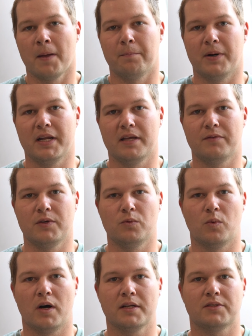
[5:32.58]
But if you
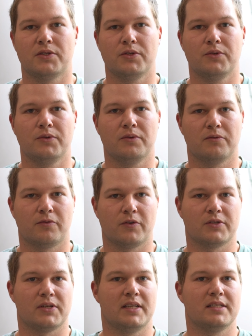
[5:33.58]
want to,
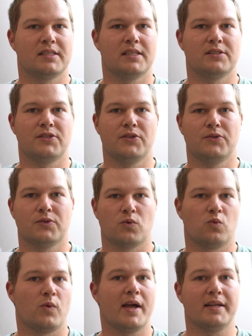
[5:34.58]
for instance, use
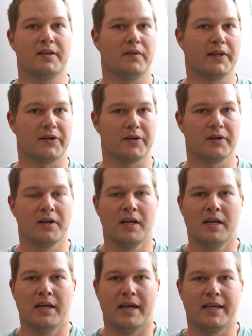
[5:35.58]
red glitter
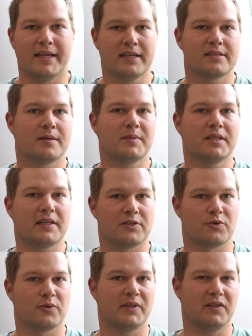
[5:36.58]
and get something that
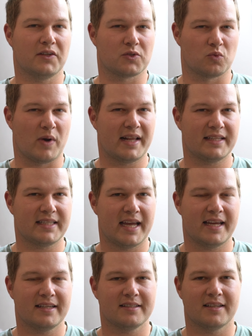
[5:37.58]
truly looks red at the
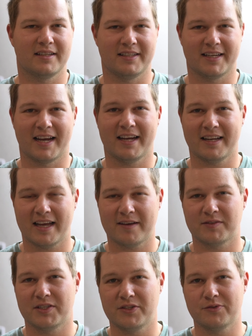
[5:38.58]
end, you kind of
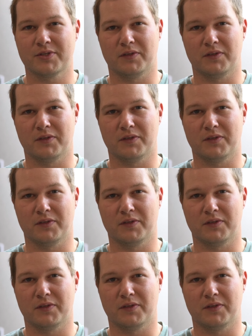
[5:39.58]
have to use